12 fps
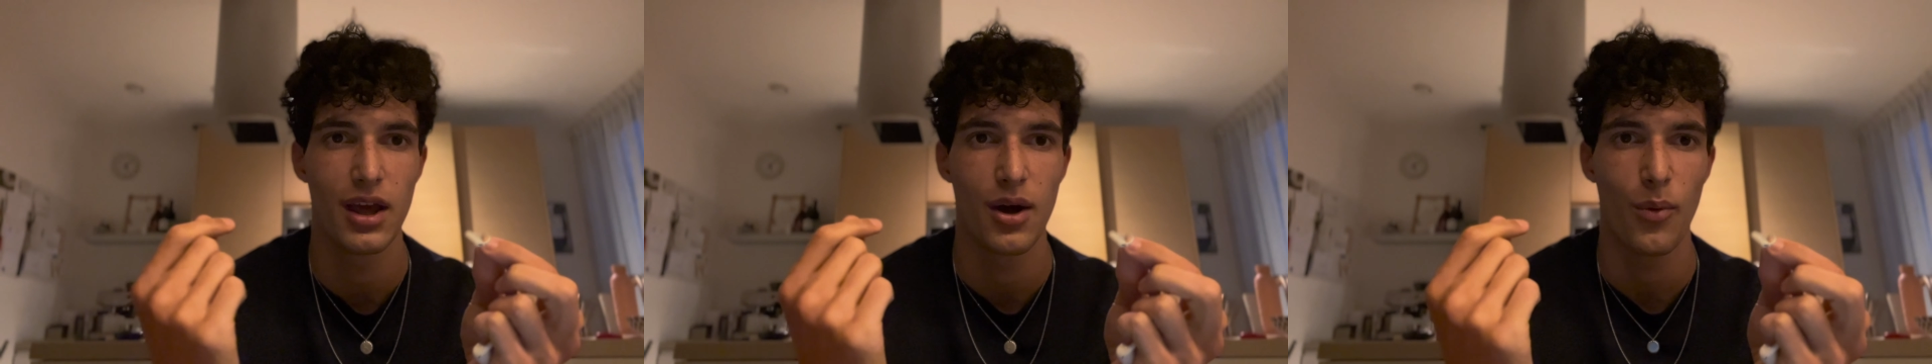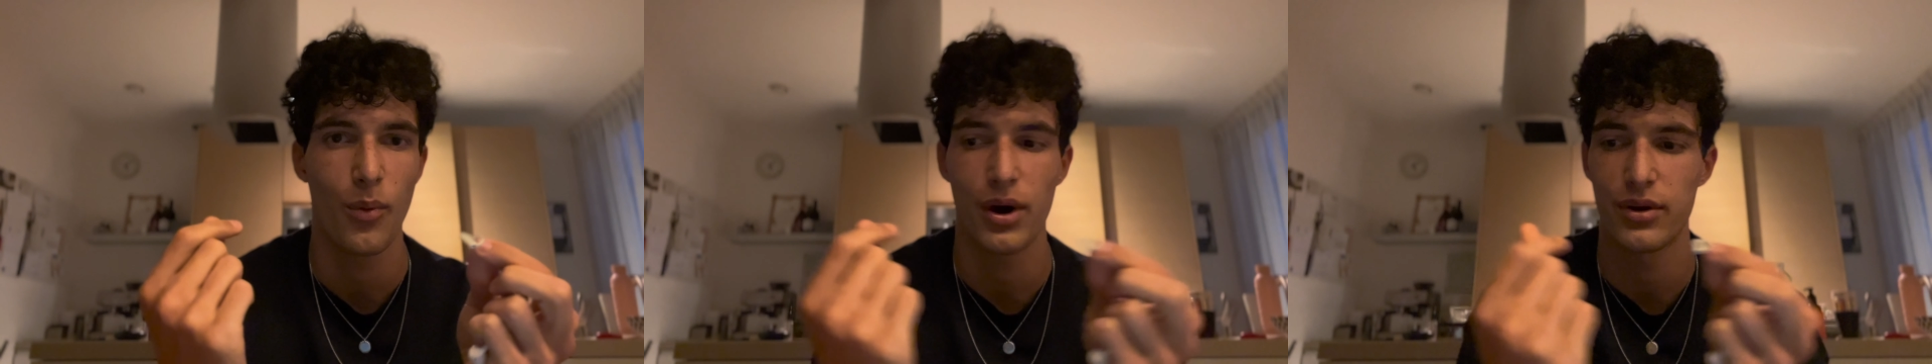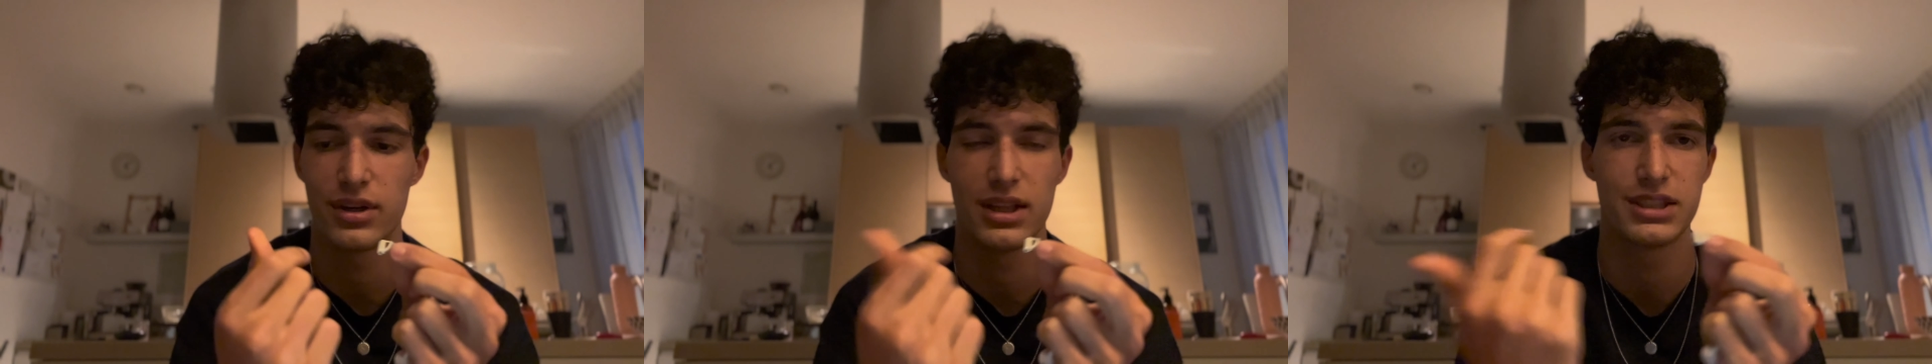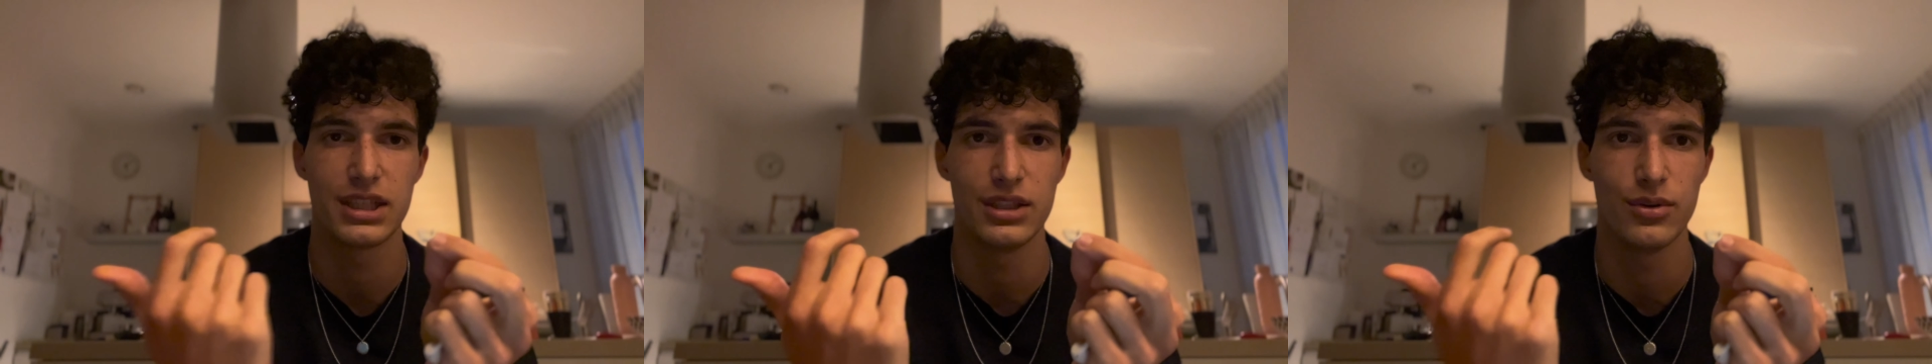while you're
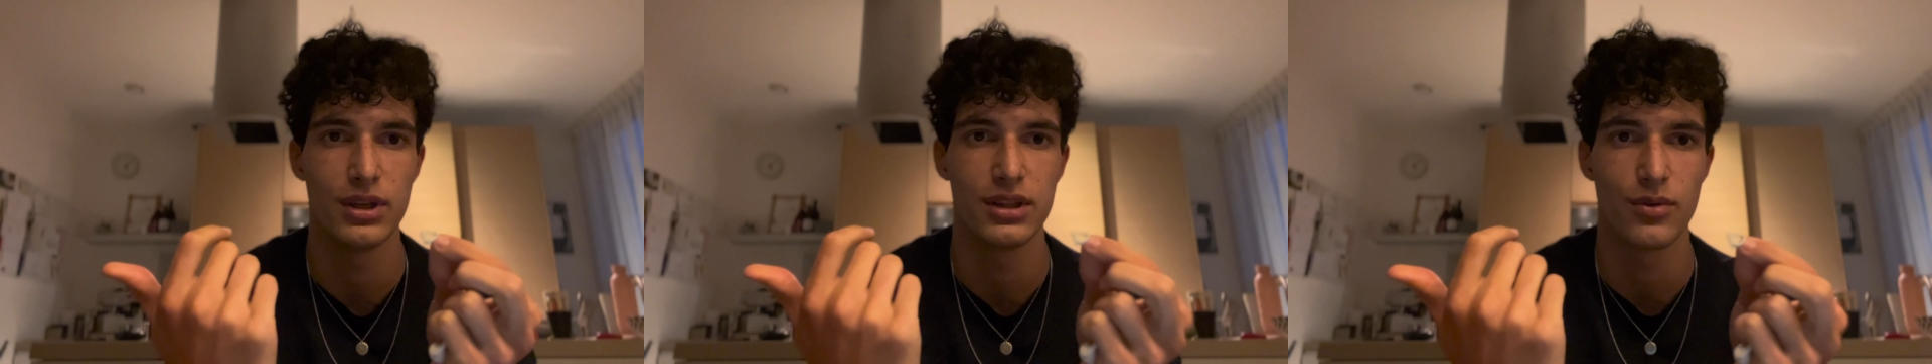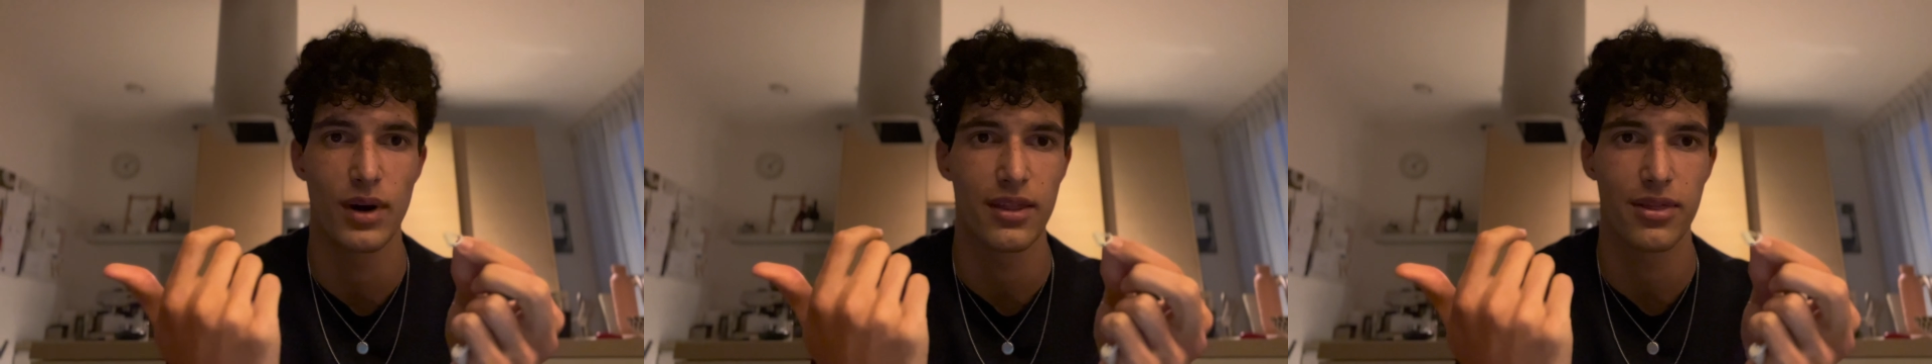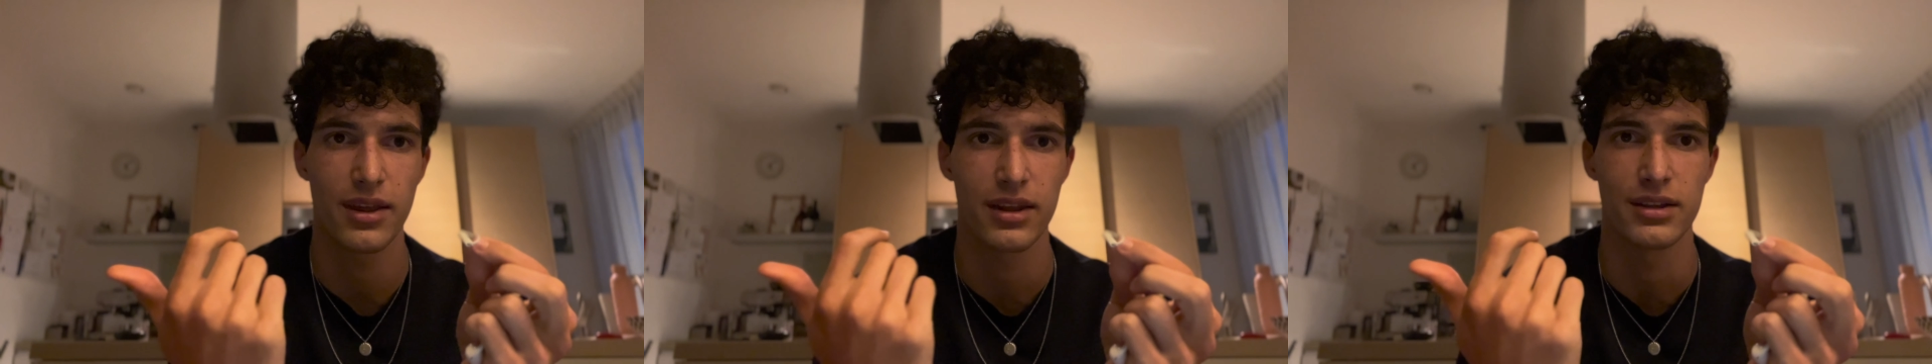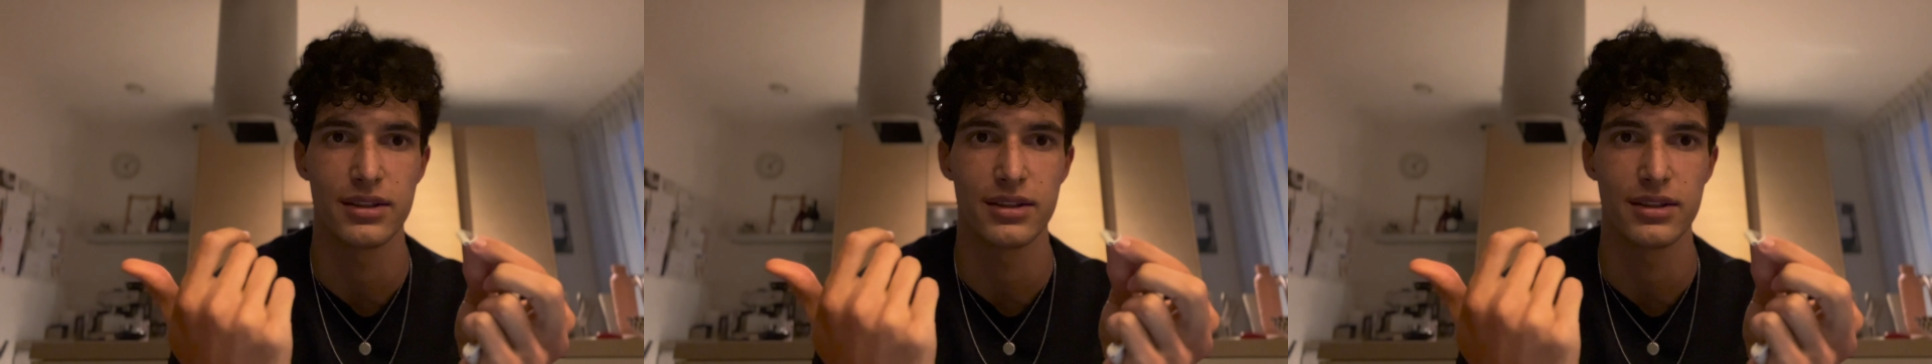literally doing the right thing.